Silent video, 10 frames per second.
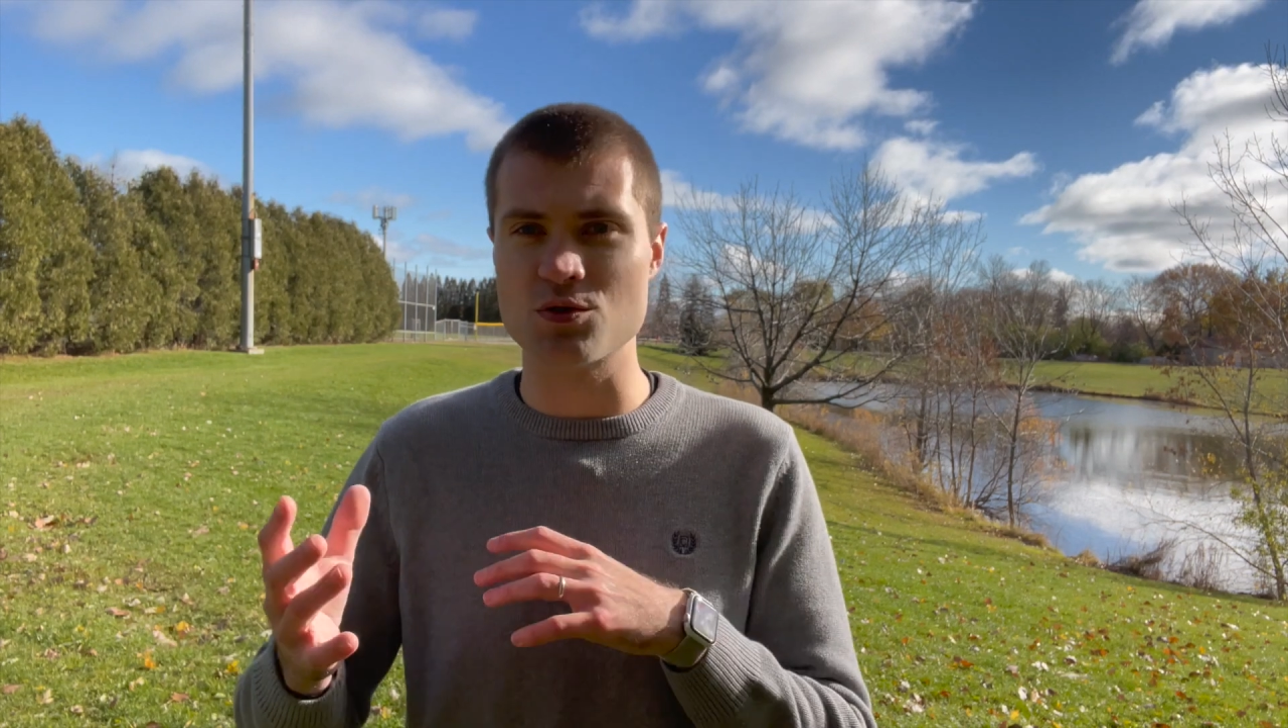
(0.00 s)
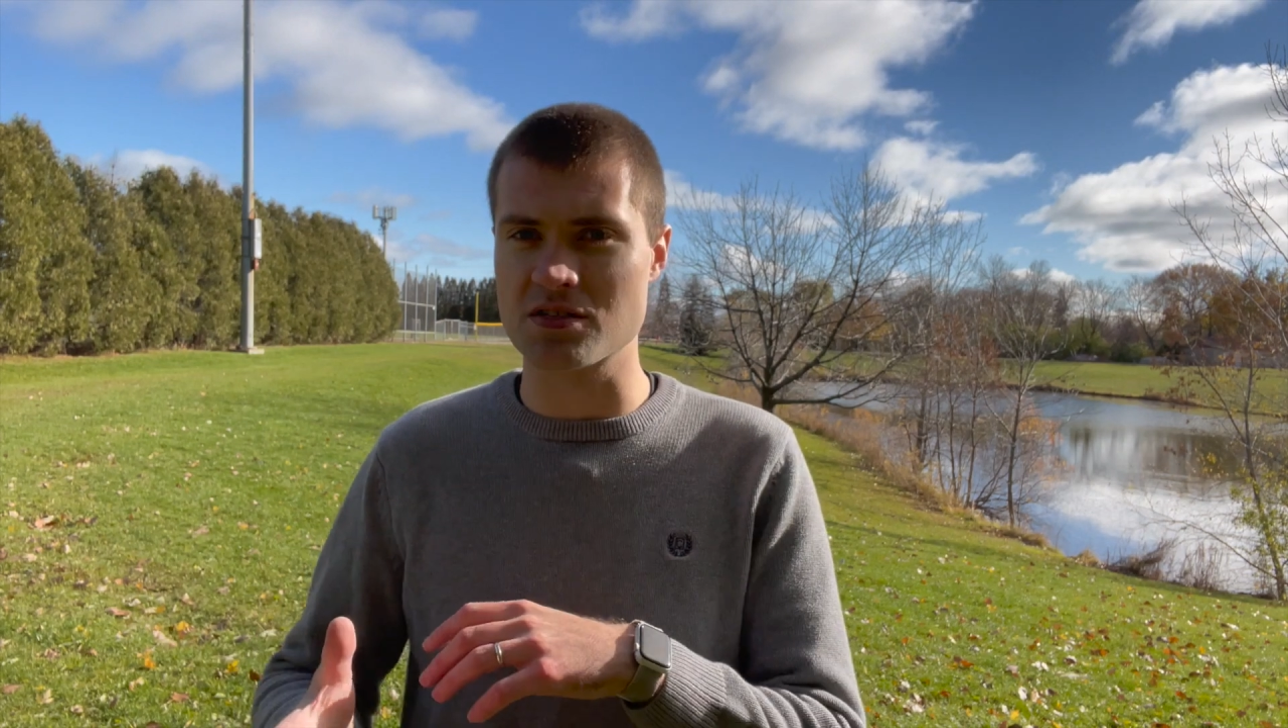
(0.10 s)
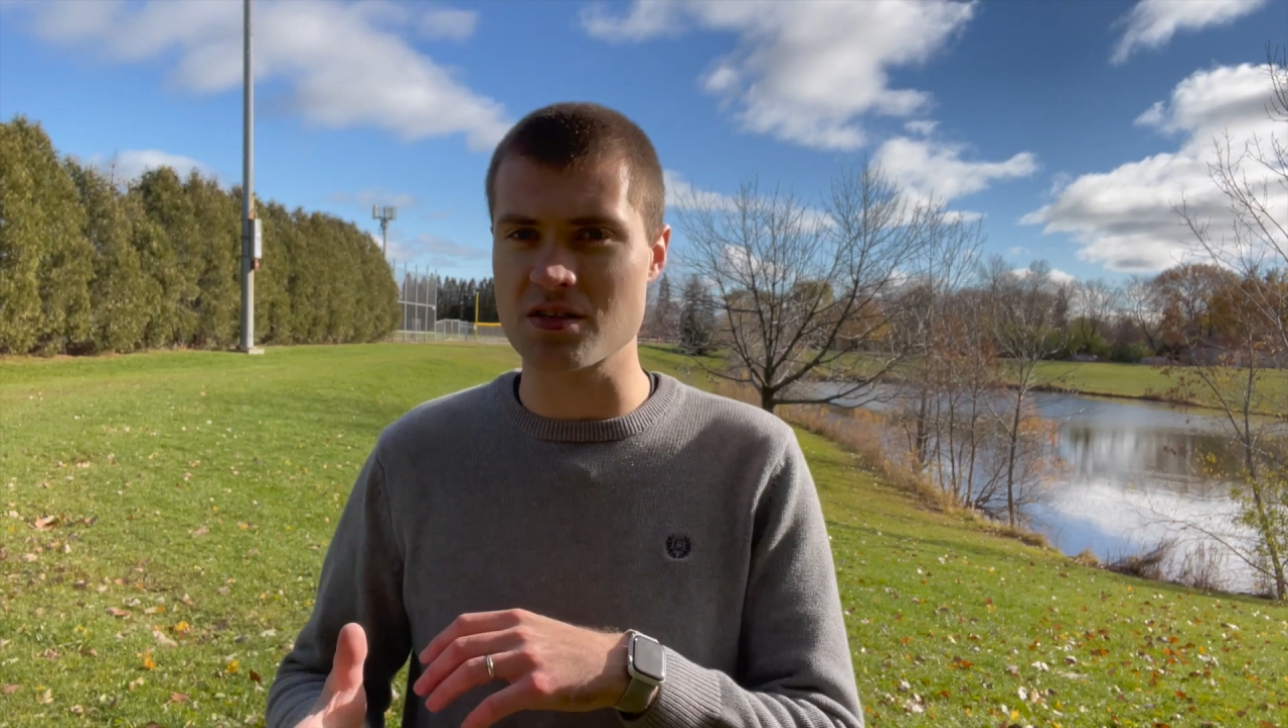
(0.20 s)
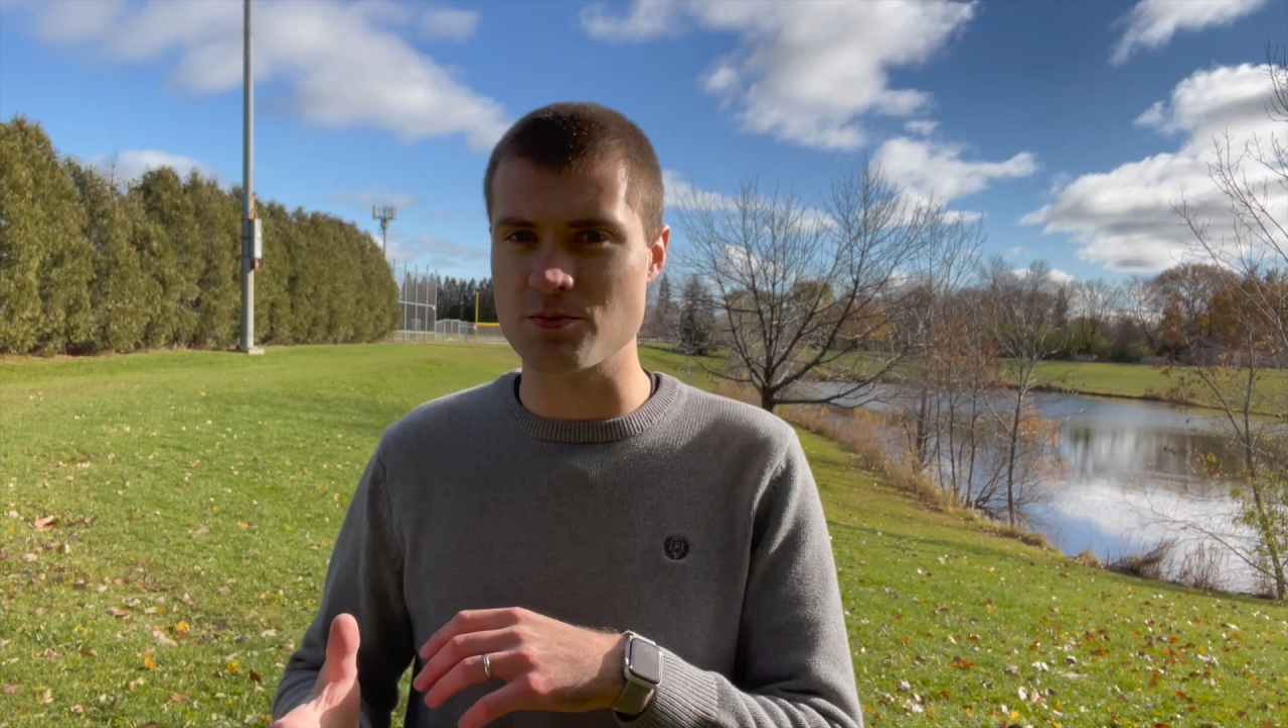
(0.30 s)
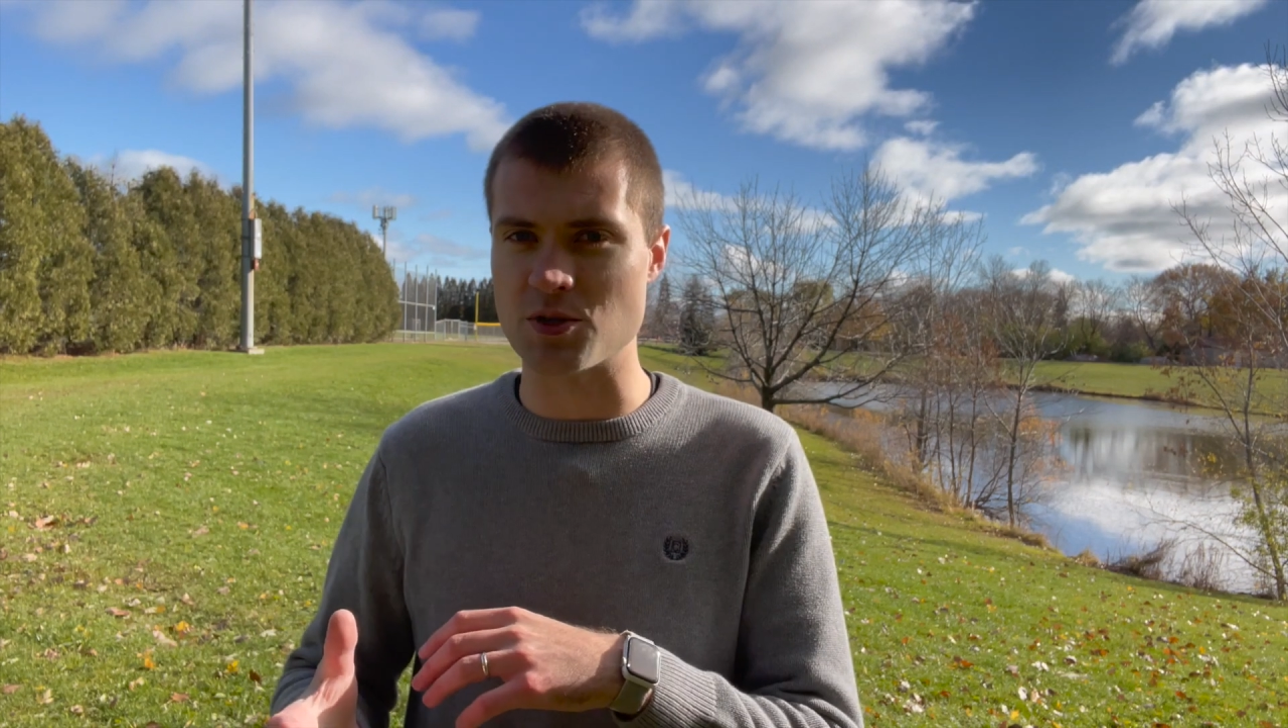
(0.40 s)
the
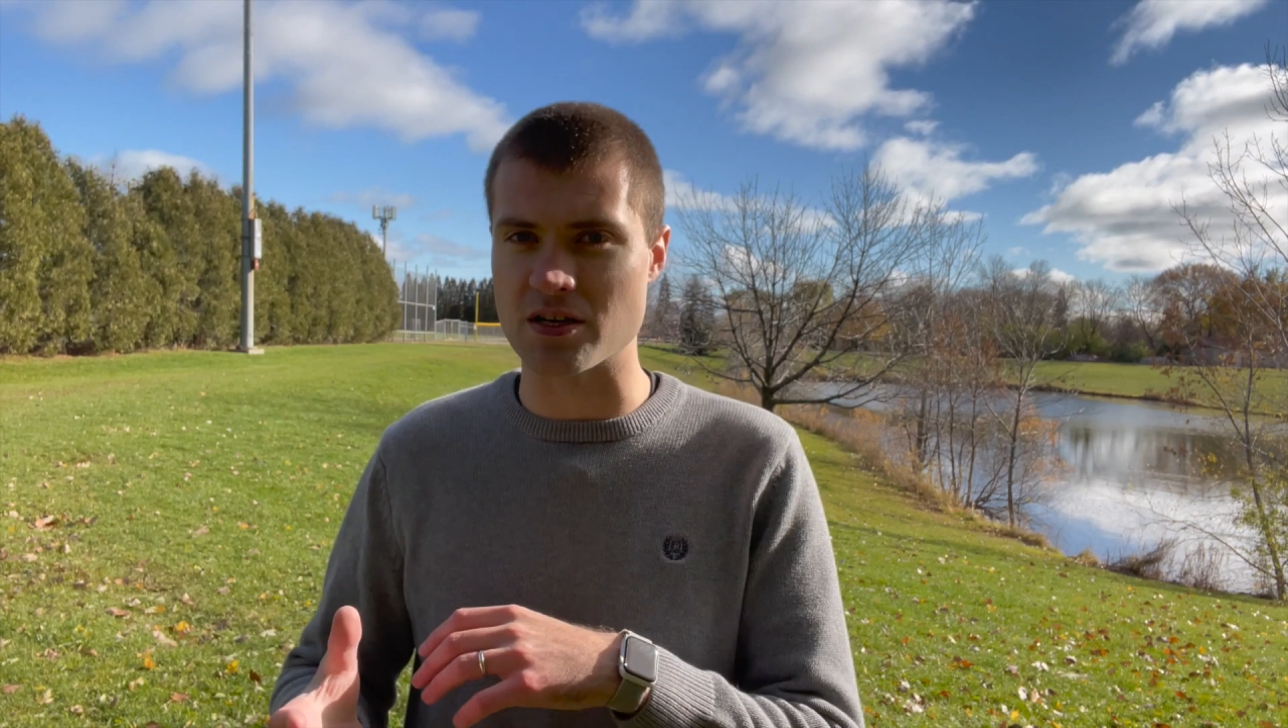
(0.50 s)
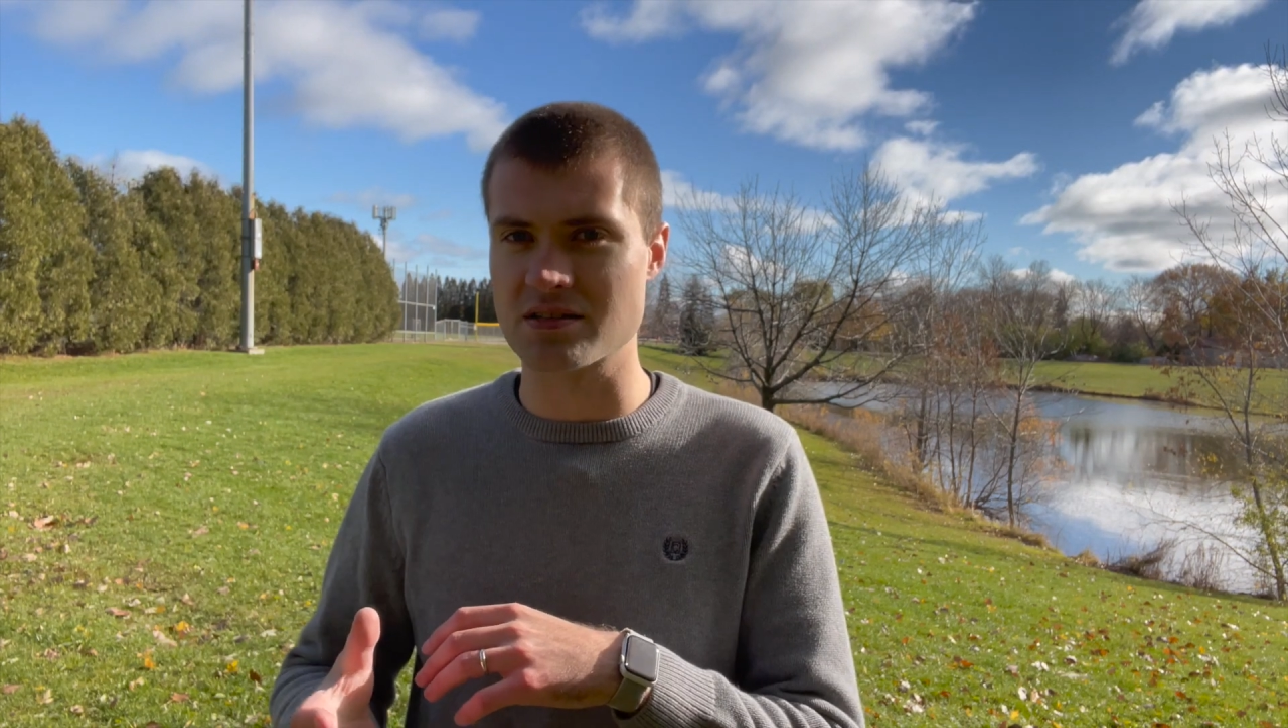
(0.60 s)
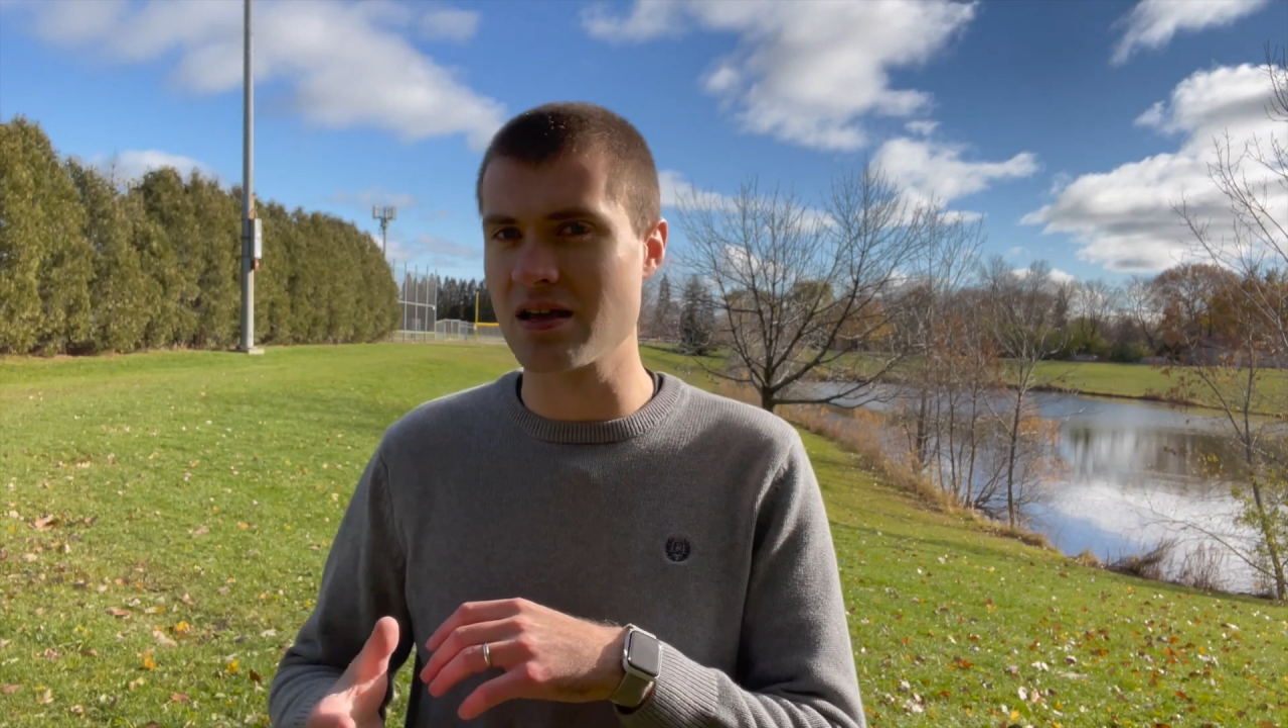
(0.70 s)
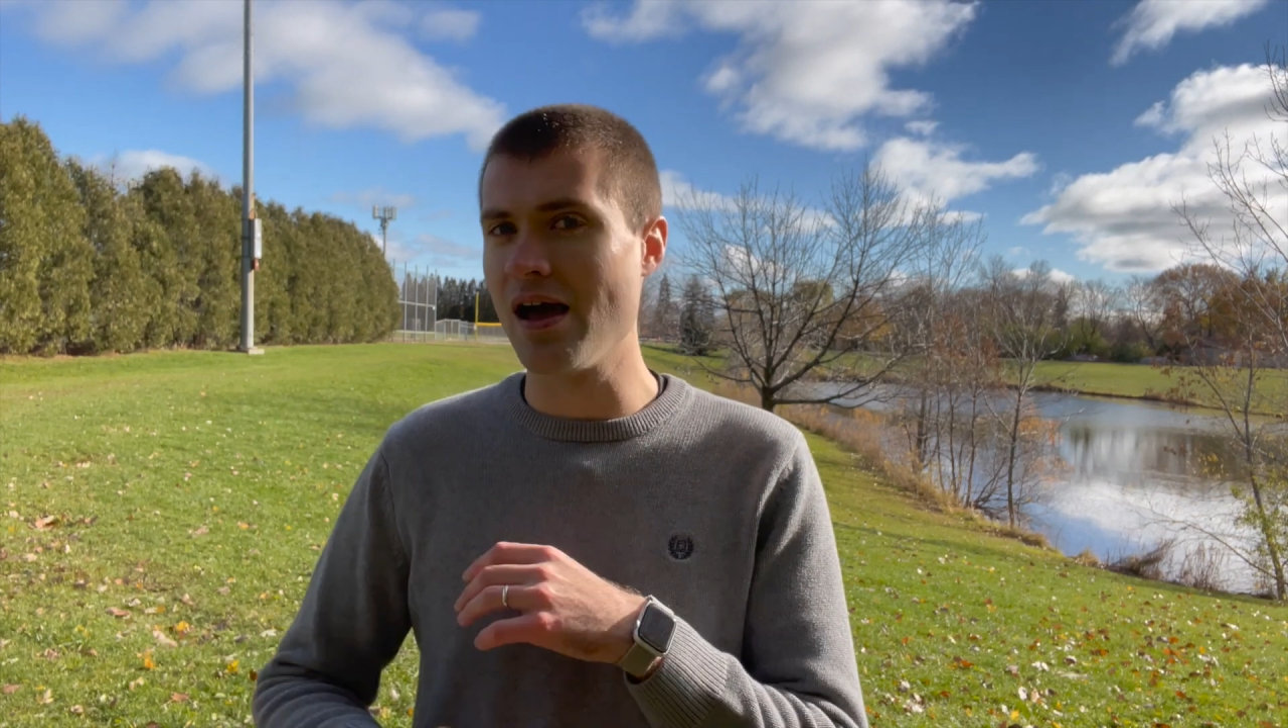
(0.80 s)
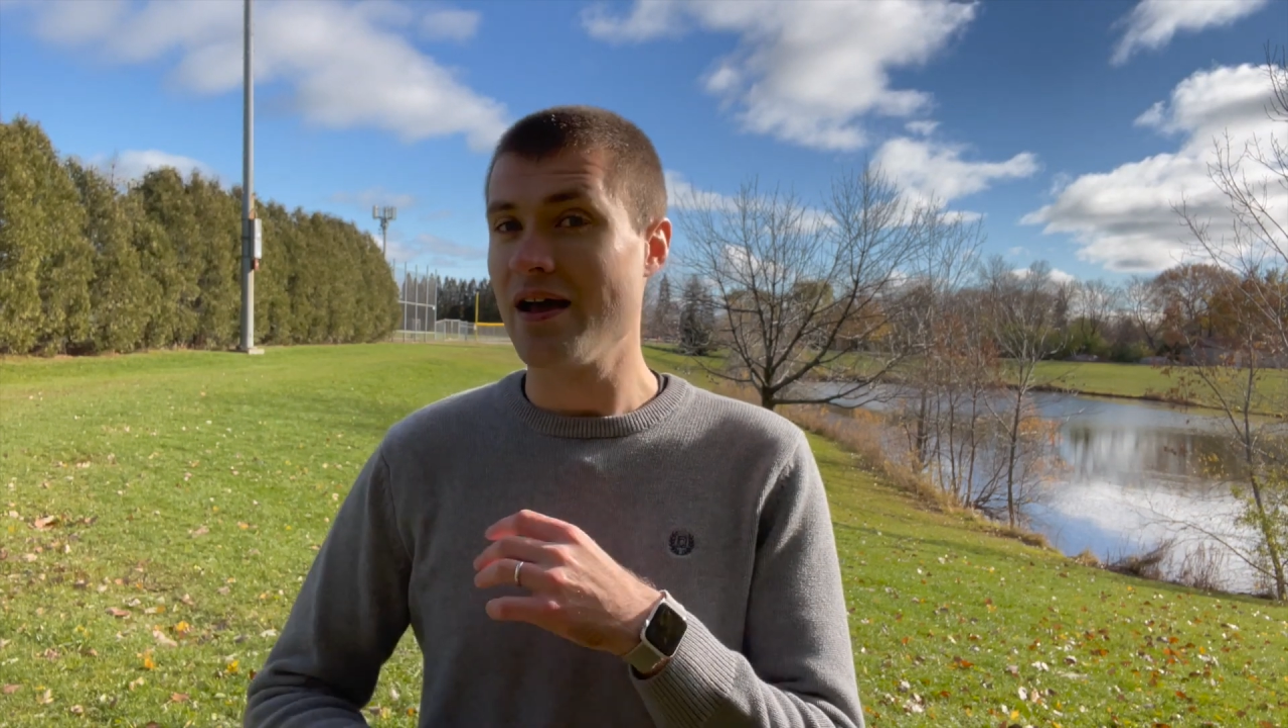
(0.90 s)
subjects.